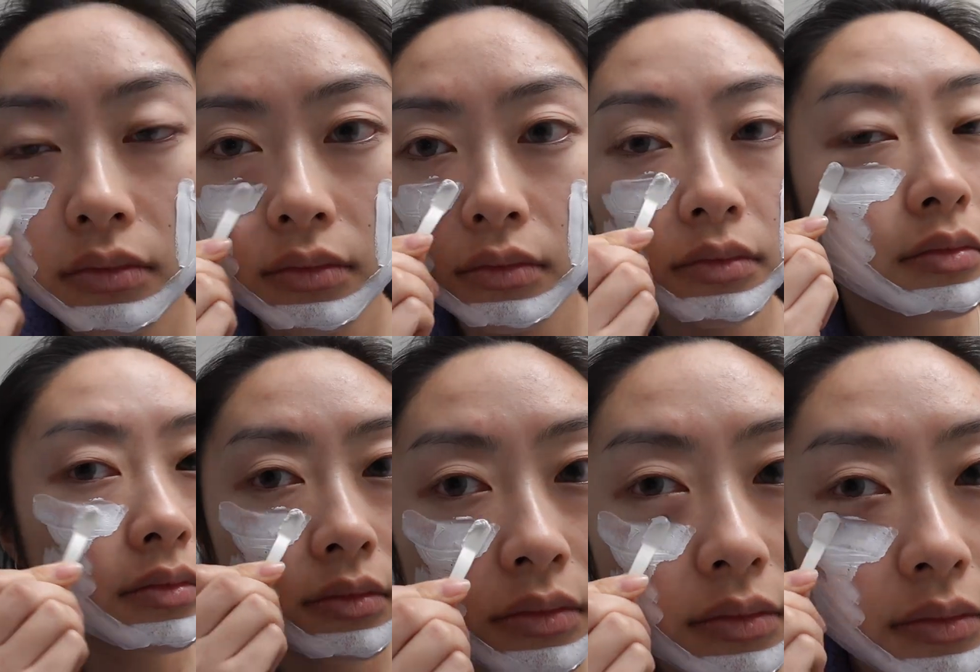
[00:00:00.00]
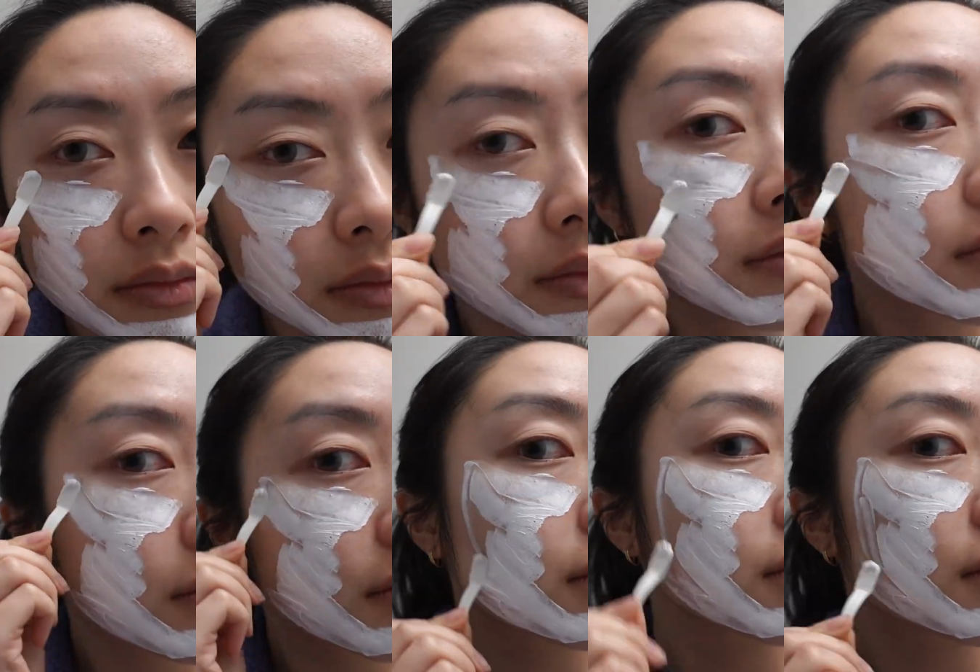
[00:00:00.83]
I also really like how like
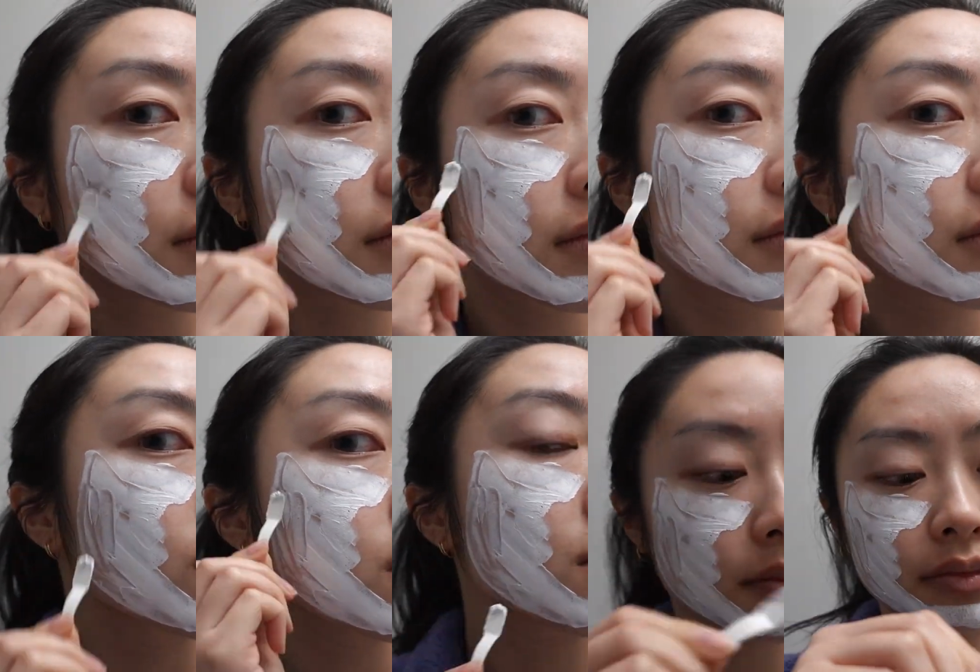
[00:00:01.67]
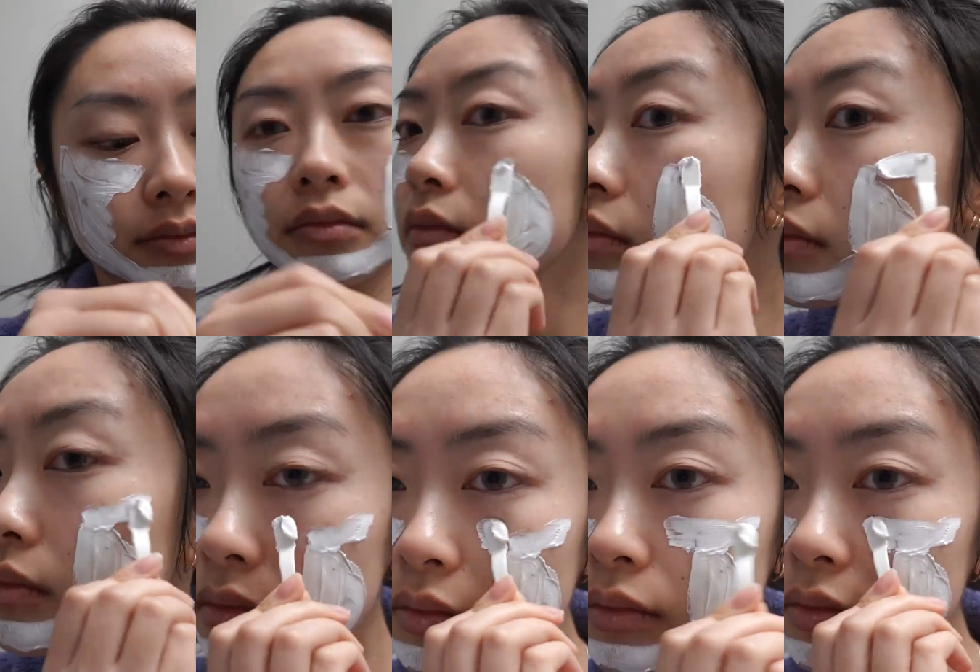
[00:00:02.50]
cooling and refreshing it
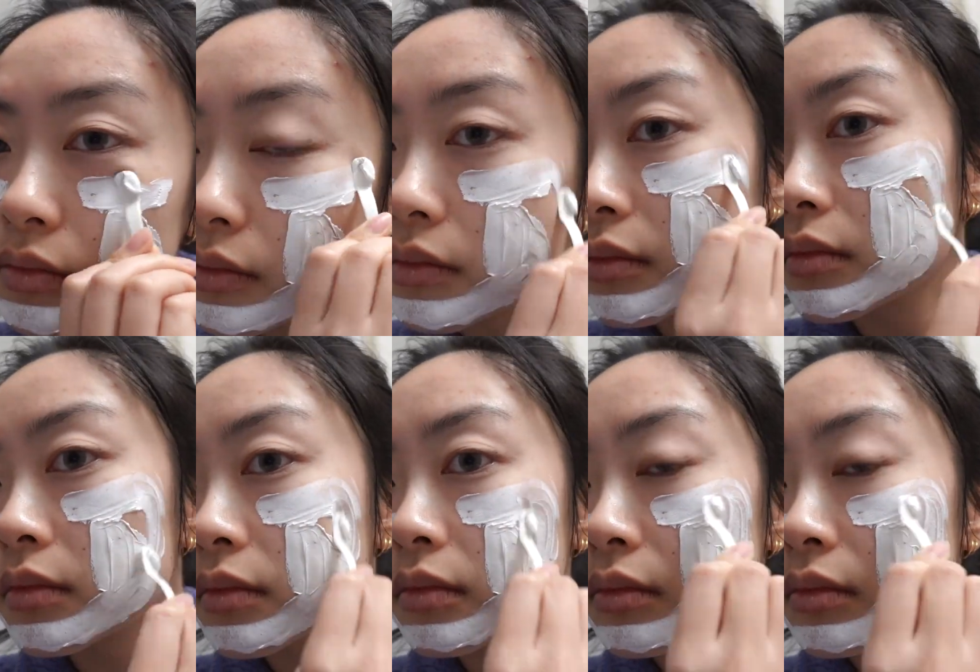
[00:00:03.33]
feels on the skin.